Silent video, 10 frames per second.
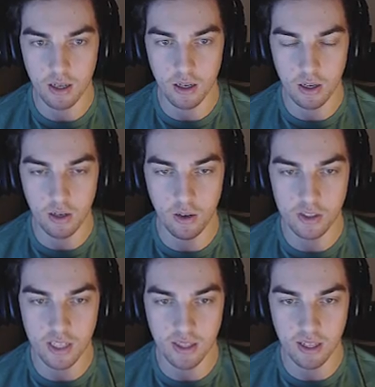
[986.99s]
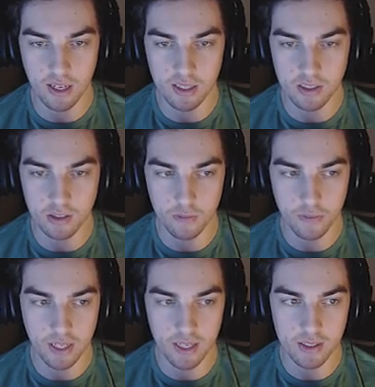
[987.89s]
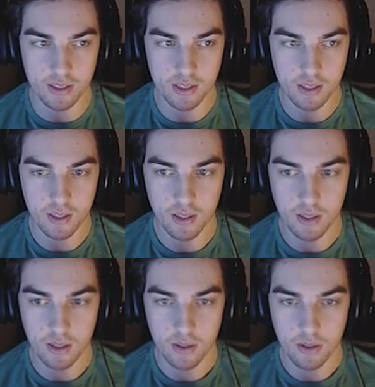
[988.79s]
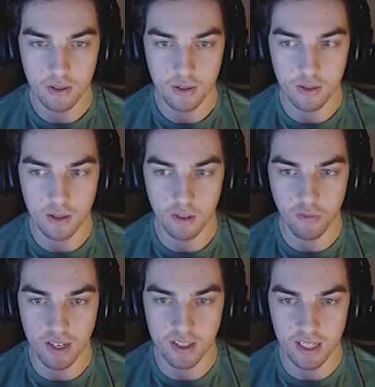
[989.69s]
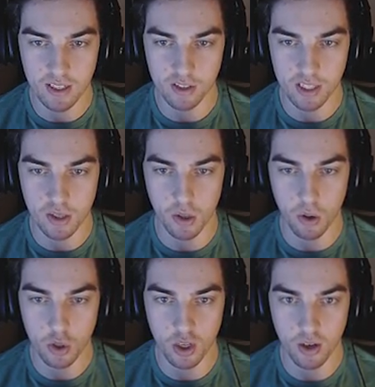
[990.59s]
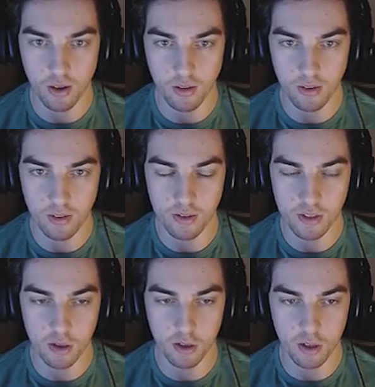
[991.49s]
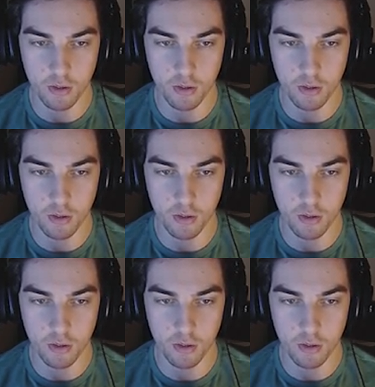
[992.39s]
looks kind of nice stuff, I guess. On the right hand side, looks like torture. So I'm going to